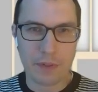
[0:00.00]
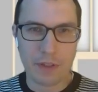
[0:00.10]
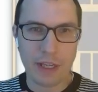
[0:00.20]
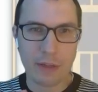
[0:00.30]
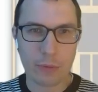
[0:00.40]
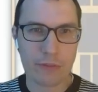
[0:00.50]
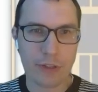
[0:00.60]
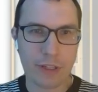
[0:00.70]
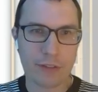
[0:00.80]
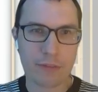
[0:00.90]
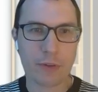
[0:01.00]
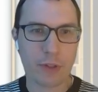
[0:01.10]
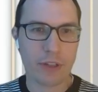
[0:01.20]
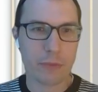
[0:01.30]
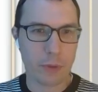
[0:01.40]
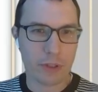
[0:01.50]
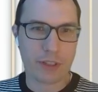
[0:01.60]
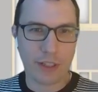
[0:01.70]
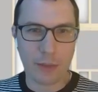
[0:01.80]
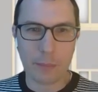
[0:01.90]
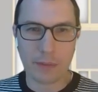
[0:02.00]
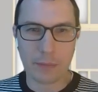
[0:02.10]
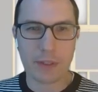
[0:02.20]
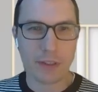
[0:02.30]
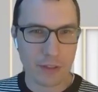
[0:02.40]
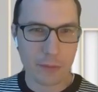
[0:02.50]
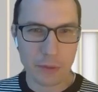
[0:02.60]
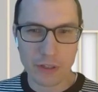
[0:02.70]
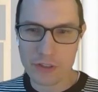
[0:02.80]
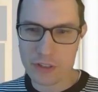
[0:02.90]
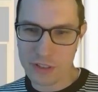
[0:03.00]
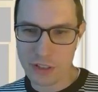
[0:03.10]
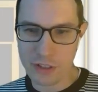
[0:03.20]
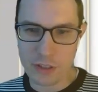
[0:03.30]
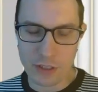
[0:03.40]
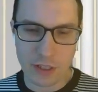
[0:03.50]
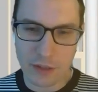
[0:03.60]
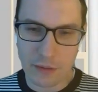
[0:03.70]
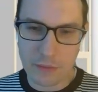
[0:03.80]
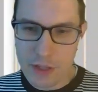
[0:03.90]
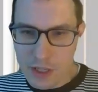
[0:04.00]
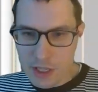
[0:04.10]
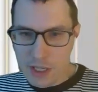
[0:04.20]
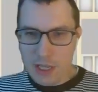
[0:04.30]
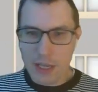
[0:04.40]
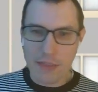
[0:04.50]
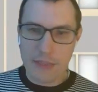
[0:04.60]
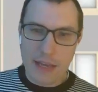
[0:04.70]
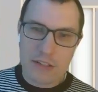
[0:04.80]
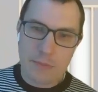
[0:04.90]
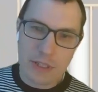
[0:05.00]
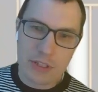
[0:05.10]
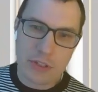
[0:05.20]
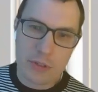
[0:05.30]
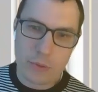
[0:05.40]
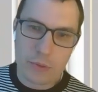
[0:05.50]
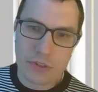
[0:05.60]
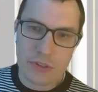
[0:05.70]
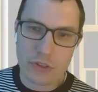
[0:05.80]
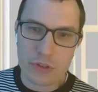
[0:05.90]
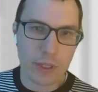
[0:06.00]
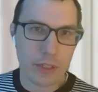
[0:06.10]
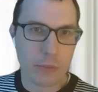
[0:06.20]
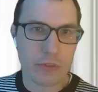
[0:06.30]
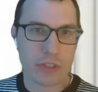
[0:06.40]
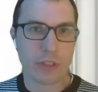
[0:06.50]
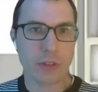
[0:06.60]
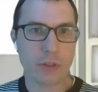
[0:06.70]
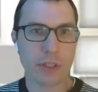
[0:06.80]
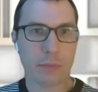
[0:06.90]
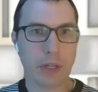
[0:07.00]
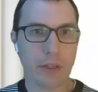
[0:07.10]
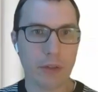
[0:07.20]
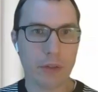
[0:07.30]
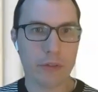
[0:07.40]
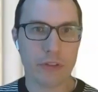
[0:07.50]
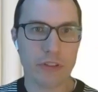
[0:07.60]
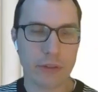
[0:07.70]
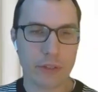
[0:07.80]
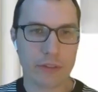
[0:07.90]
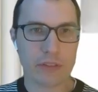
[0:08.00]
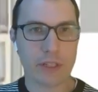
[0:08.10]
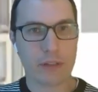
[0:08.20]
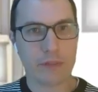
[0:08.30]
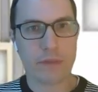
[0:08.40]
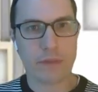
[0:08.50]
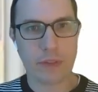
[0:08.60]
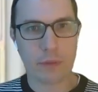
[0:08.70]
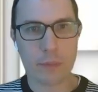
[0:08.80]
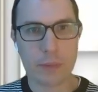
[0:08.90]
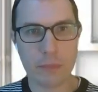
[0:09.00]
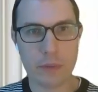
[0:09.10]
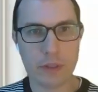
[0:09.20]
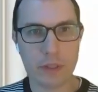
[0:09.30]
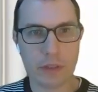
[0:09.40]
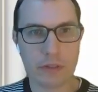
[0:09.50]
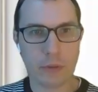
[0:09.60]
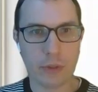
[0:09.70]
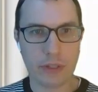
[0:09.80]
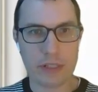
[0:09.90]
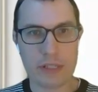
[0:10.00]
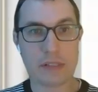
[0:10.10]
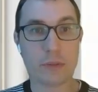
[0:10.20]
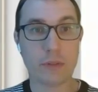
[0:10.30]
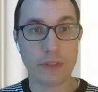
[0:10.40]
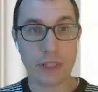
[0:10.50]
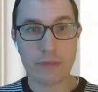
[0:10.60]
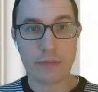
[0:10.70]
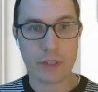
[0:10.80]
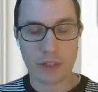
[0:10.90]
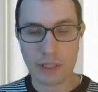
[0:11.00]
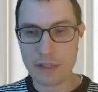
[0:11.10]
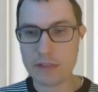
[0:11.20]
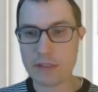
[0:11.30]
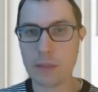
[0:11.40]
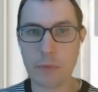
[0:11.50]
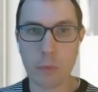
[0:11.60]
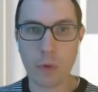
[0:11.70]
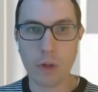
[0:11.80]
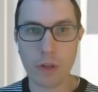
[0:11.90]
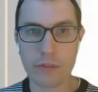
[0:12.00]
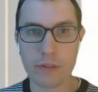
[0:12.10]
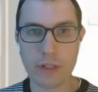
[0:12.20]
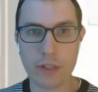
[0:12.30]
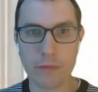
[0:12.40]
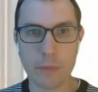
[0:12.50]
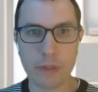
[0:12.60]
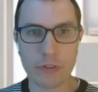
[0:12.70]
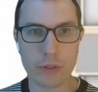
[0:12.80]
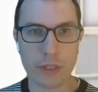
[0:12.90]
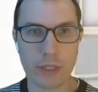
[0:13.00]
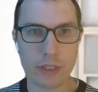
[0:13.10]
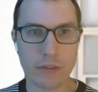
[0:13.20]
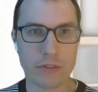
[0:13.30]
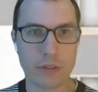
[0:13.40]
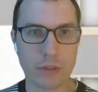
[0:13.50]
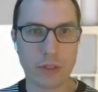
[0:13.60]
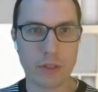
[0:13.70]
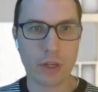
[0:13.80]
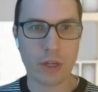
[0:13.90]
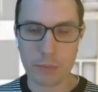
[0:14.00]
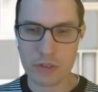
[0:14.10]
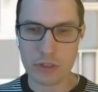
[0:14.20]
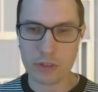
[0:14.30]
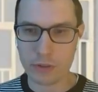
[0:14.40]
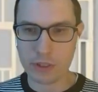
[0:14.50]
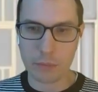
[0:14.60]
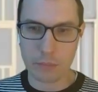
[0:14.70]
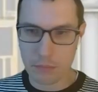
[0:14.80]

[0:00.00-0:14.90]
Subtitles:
Edward Feng for his work in helping me on the project here. And that has been used to train a machine learning model to generate this kind of infinite repeatability. So the sort of infinite landscape of walls that have been trained on a machine learning,